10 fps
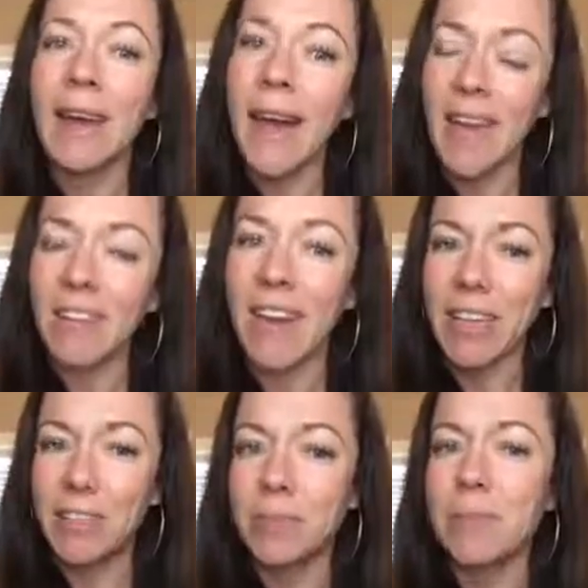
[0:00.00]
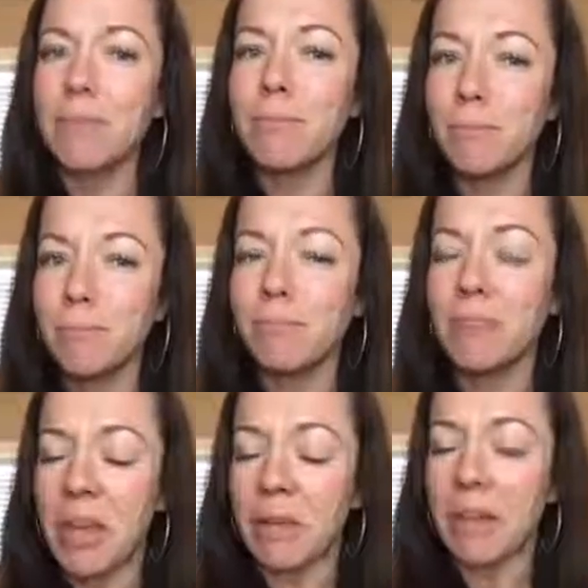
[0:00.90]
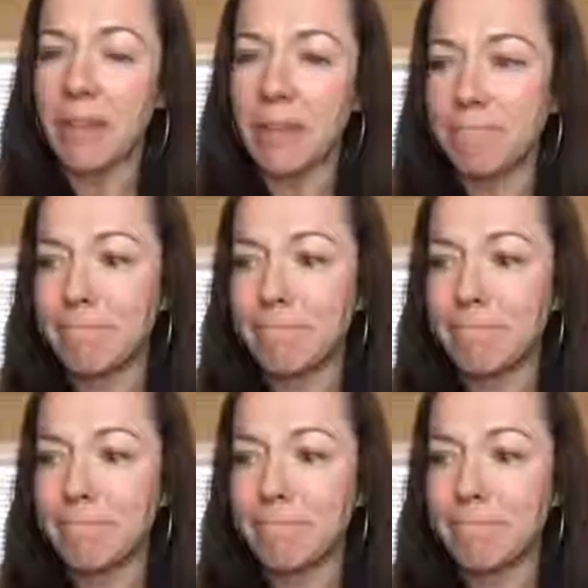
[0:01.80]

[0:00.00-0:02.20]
I advise you to get rid of it.